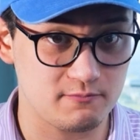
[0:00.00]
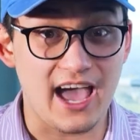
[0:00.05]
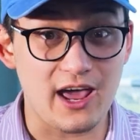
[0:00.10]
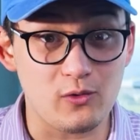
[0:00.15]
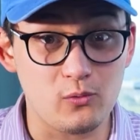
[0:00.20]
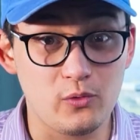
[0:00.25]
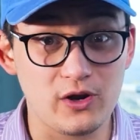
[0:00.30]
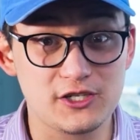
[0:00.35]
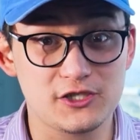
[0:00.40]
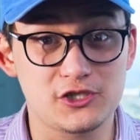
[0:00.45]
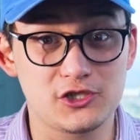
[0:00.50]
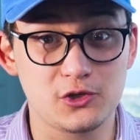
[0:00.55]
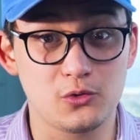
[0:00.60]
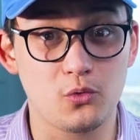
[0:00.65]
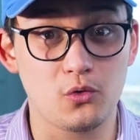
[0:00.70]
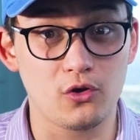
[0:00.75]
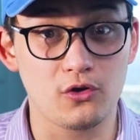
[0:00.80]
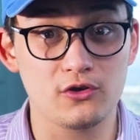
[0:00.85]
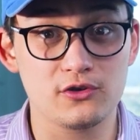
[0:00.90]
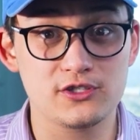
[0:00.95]
and which
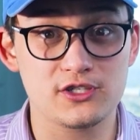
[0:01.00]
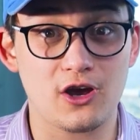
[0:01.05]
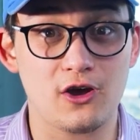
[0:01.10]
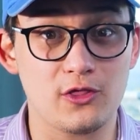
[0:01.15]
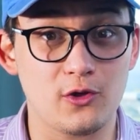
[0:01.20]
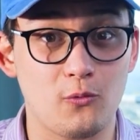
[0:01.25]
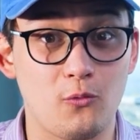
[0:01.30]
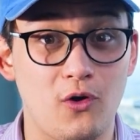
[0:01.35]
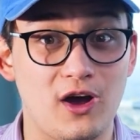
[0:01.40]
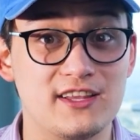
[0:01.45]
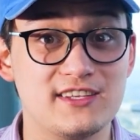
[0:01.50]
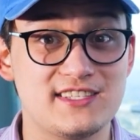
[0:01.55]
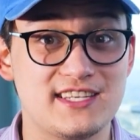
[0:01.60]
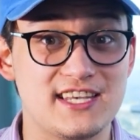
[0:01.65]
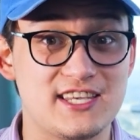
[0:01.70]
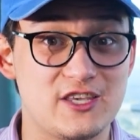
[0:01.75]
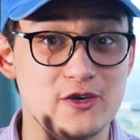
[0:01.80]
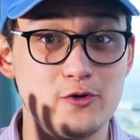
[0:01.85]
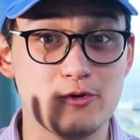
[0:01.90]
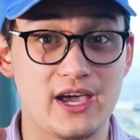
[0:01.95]
tools are the ones
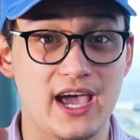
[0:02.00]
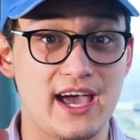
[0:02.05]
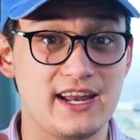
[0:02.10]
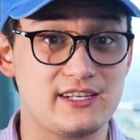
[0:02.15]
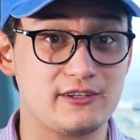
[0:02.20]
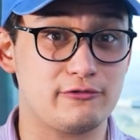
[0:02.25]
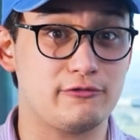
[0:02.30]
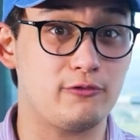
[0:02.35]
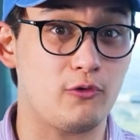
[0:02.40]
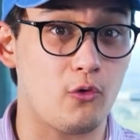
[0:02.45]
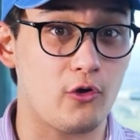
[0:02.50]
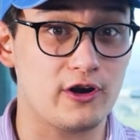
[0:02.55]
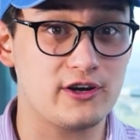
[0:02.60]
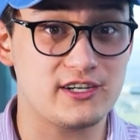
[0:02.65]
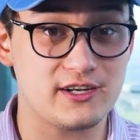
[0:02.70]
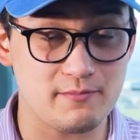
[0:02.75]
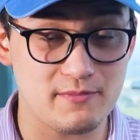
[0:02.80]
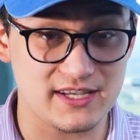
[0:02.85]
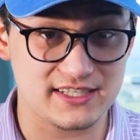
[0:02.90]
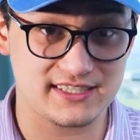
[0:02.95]
that you can't afford
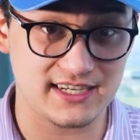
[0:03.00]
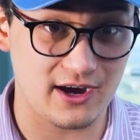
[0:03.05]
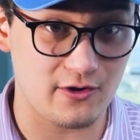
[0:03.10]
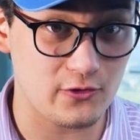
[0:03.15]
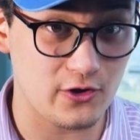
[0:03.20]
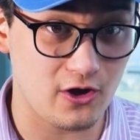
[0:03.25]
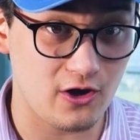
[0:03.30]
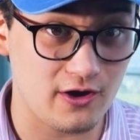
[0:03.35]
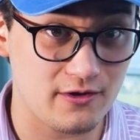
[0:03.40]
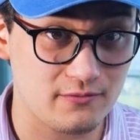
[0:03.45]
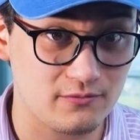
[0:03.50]
to miss out on.